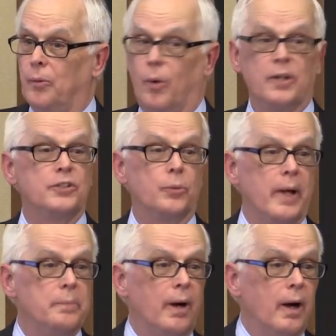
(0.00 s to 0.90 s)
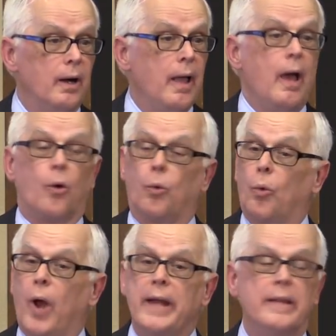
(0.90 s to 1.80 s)
Where does the red bar?
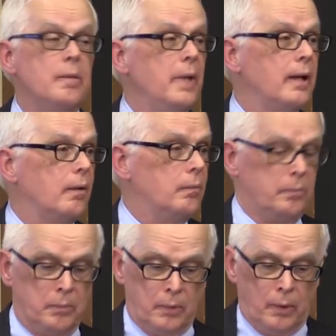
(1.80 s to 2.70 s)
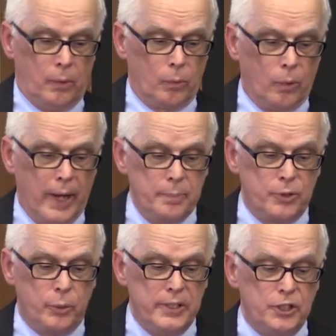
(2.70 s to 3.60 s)
Right in the middle, right
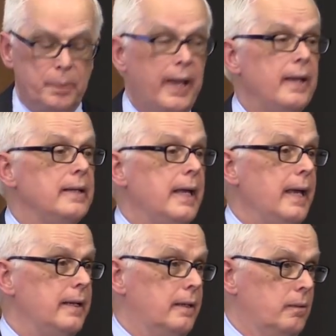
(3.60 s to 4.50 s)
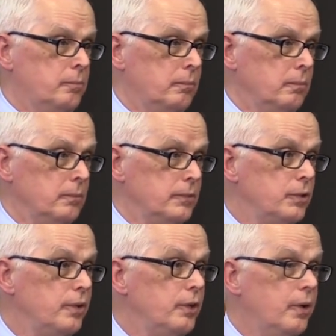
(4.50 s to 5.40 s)
between Japan and Canada.
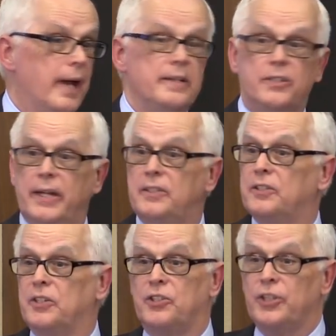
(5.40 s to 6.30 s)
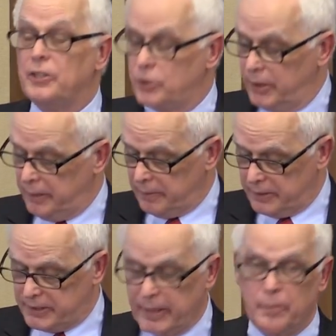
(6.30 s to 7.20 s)
So the United States is essentially
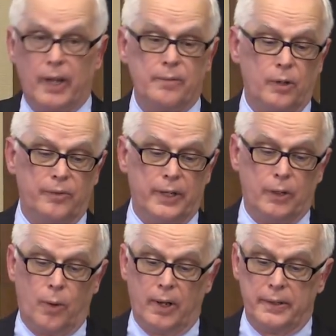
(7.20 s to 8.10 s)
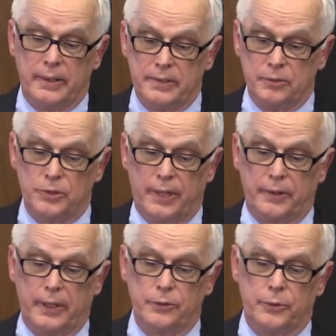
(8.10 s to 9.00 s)
the same level of inequality as those
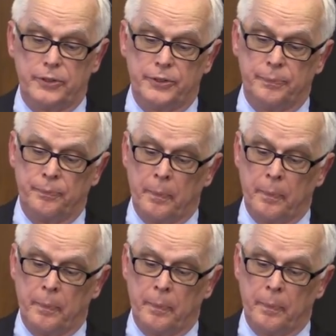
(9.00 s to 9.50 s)
other countries.